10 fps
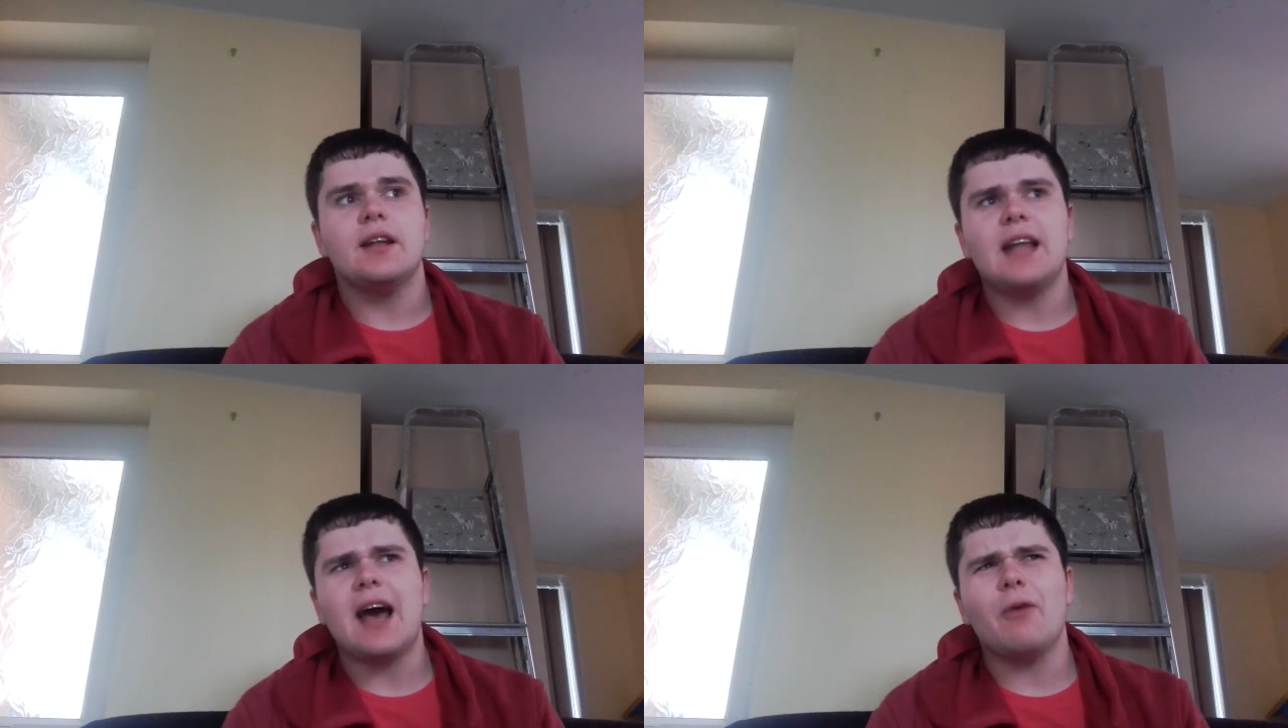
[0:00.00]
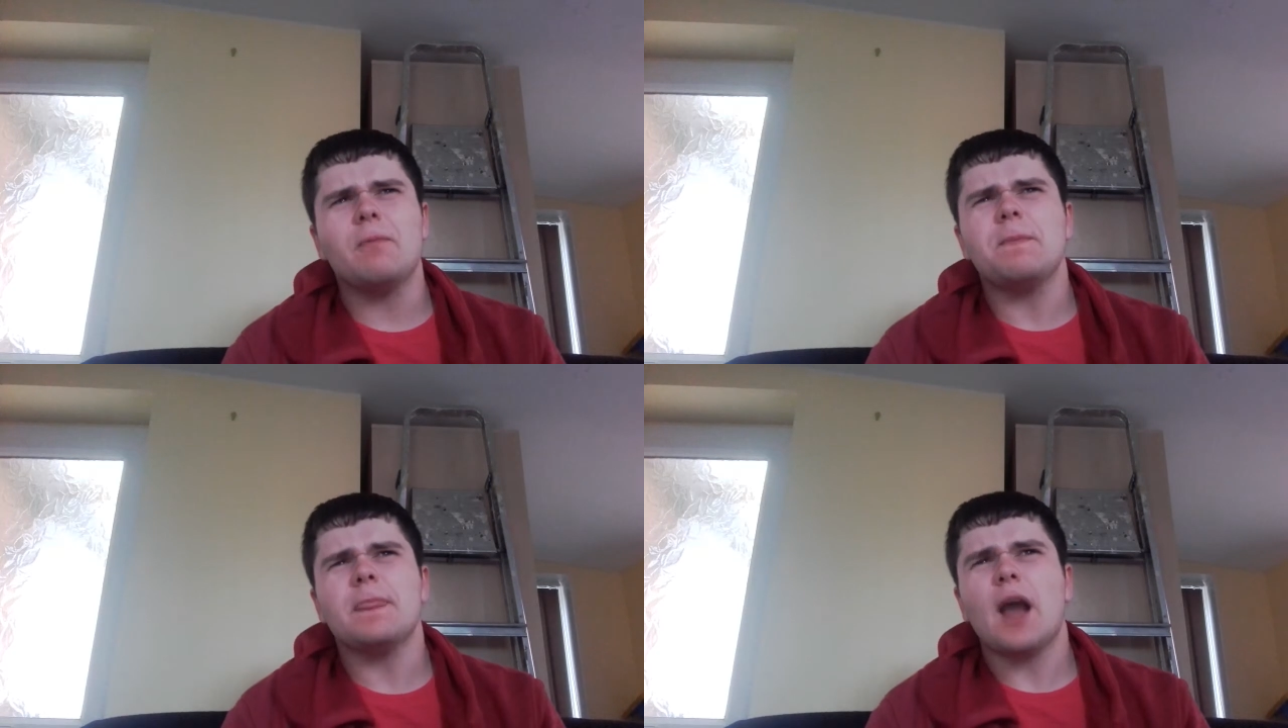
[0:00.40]
Now,
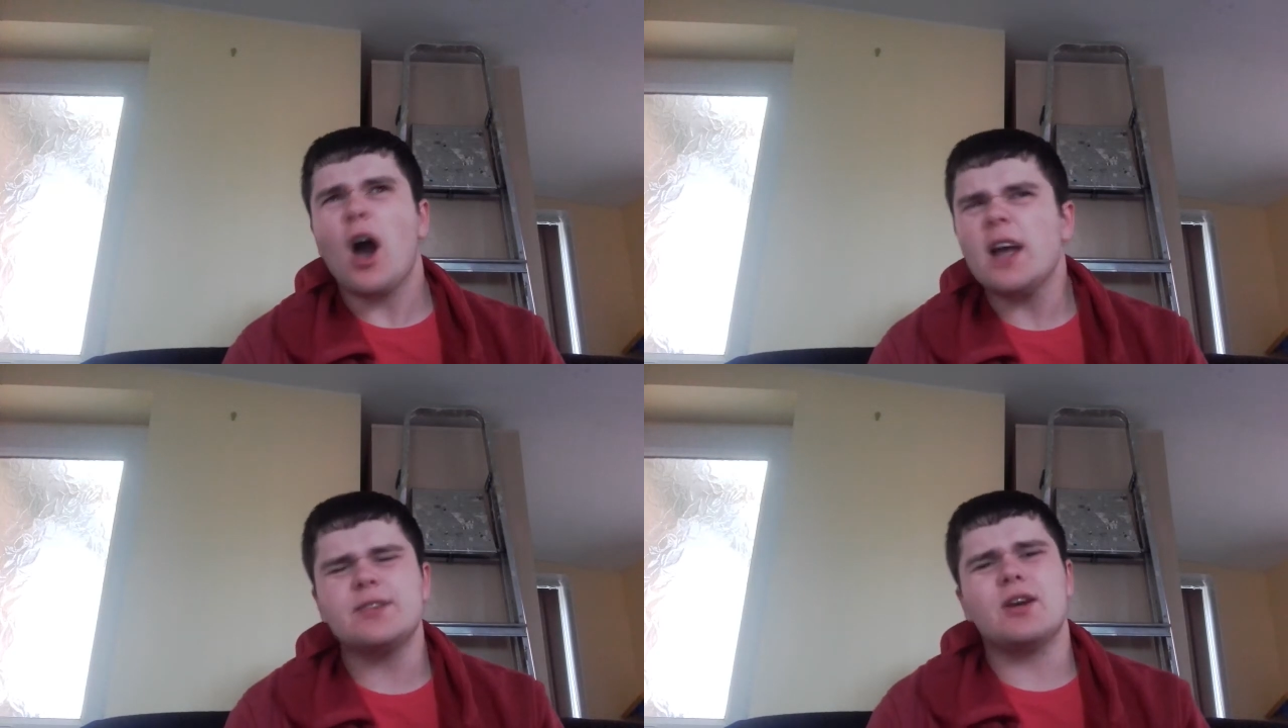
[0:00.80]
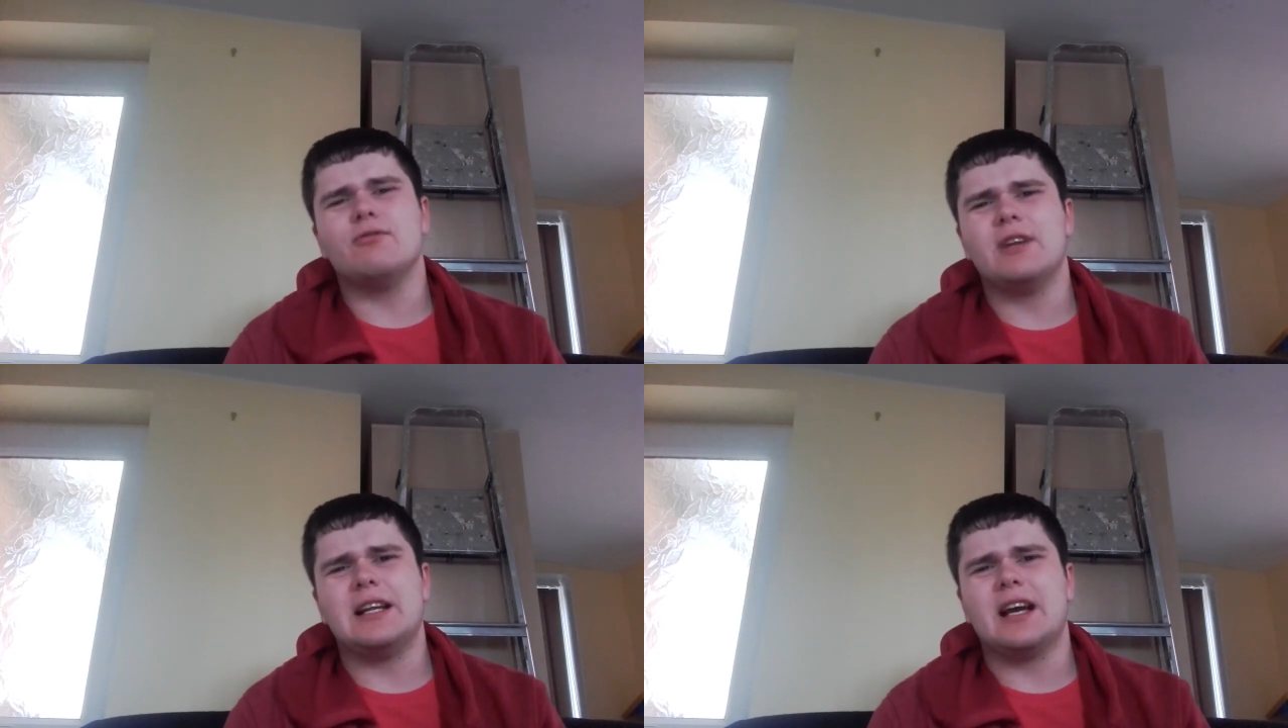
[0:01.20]
I
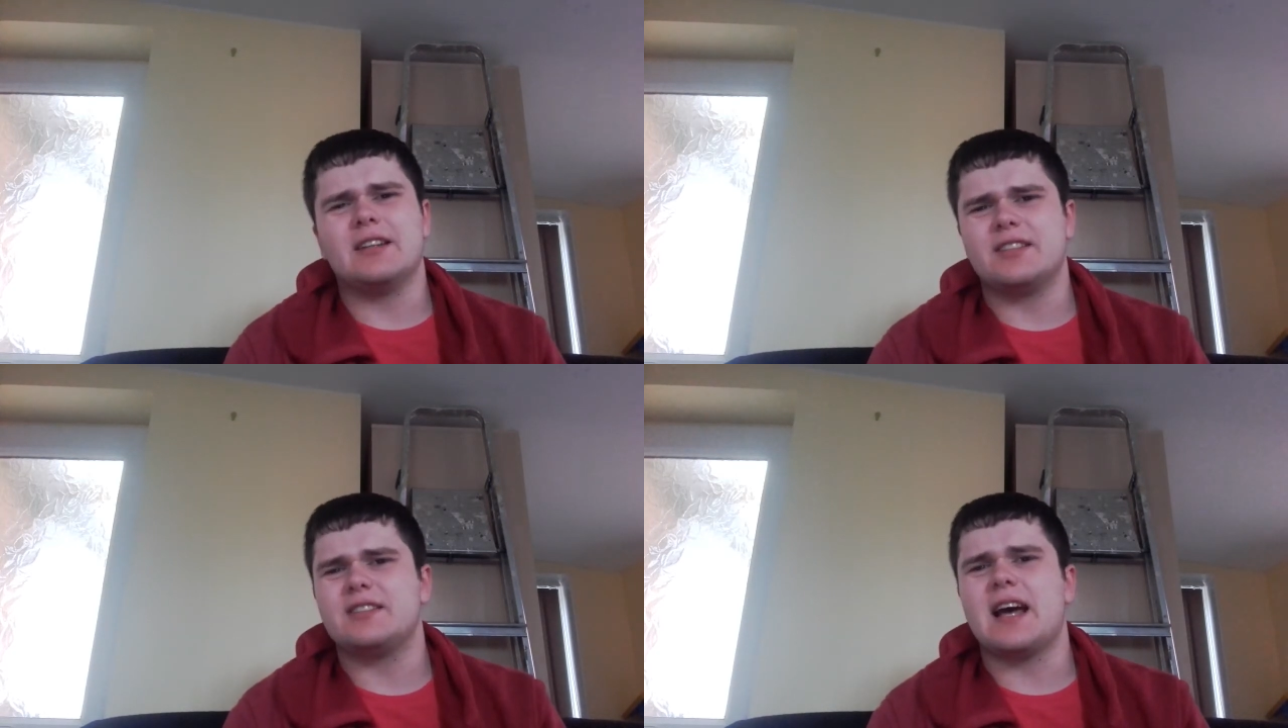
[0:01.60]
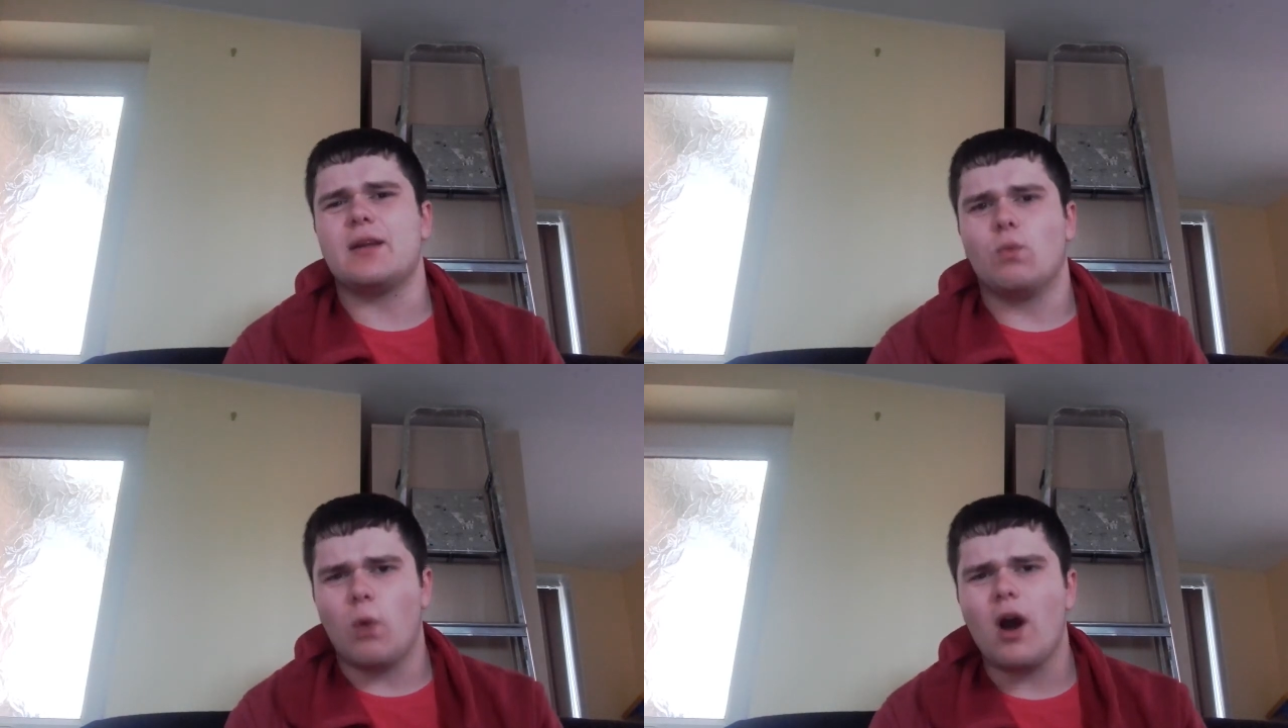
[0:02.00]
don't really
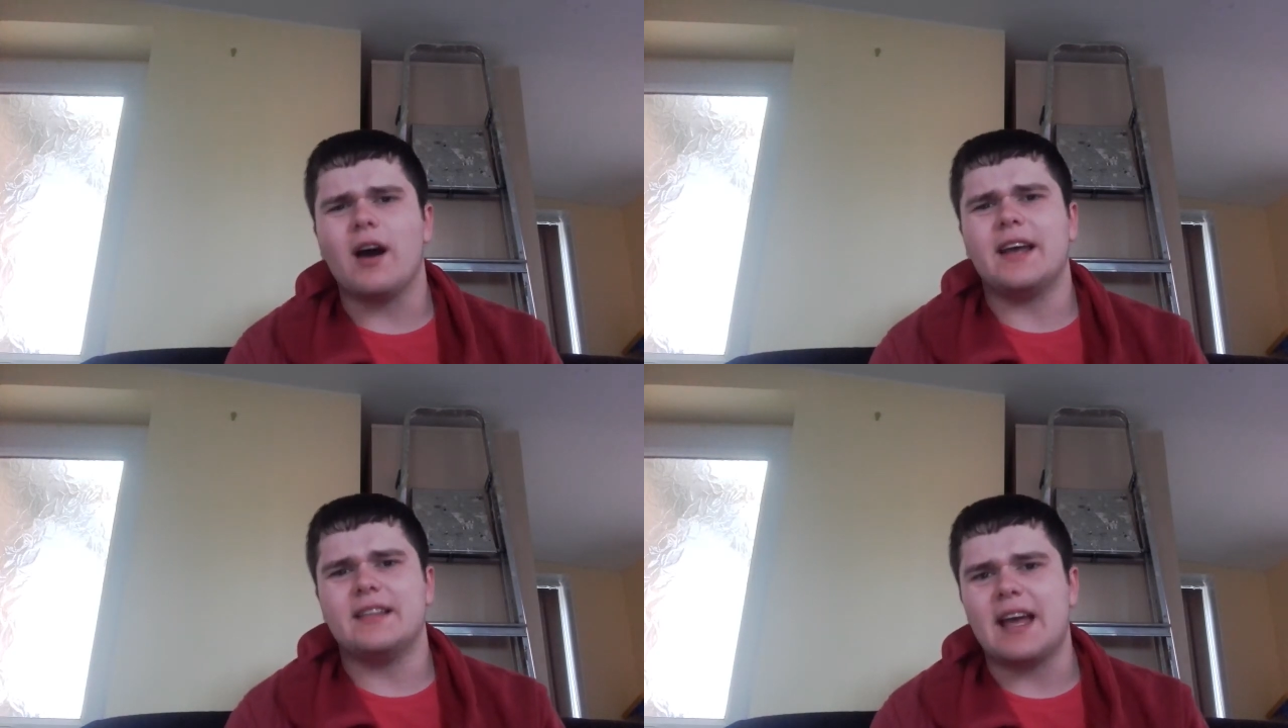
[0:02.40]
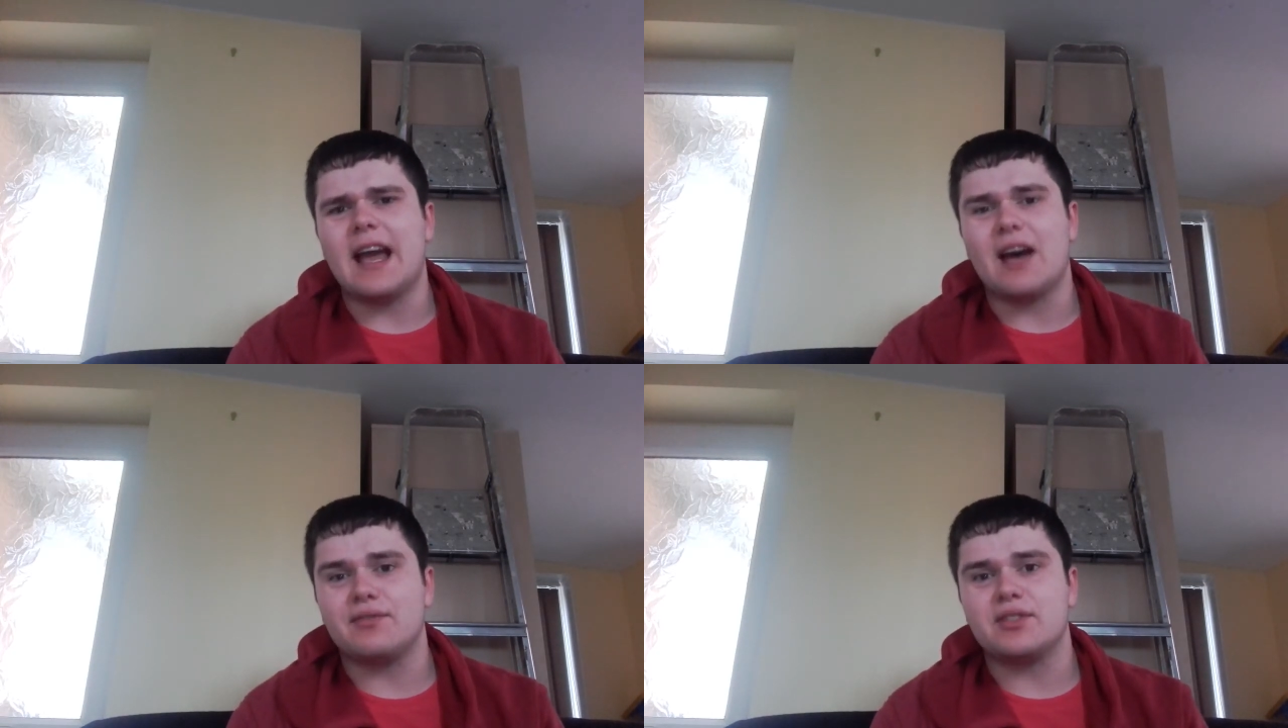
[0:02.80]
understand why they
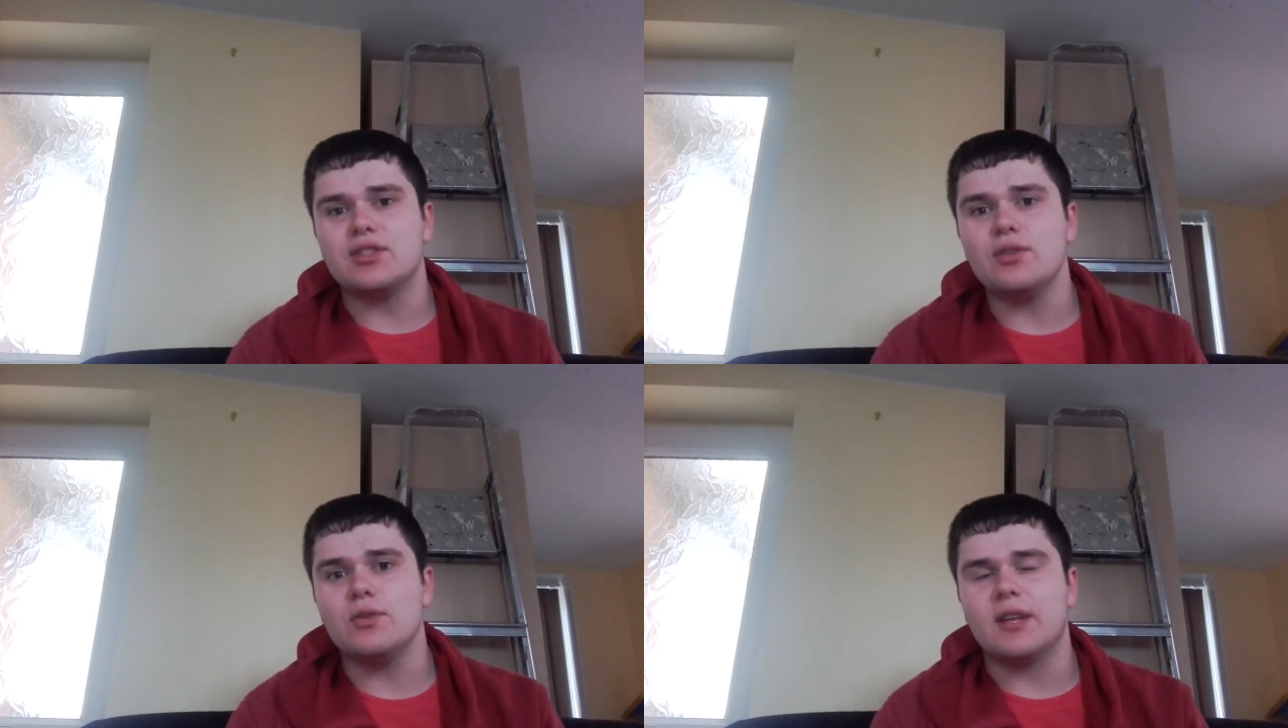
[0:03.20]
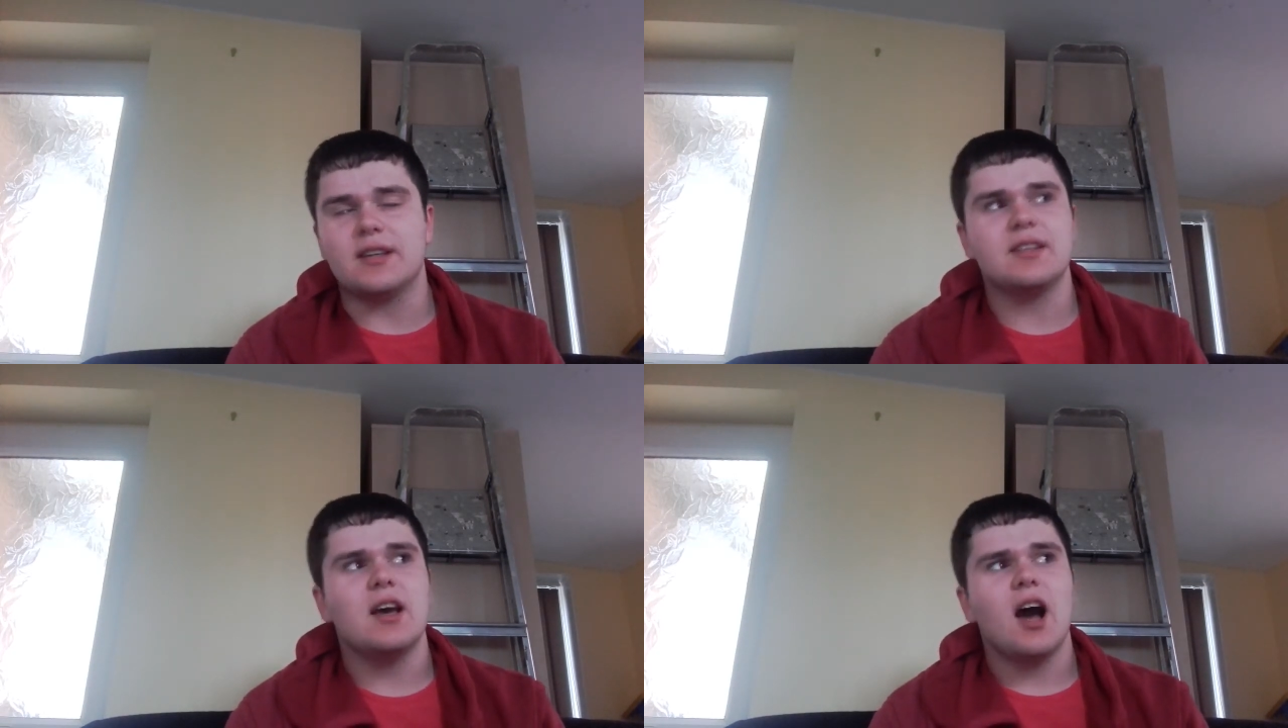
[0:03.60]
have to do this.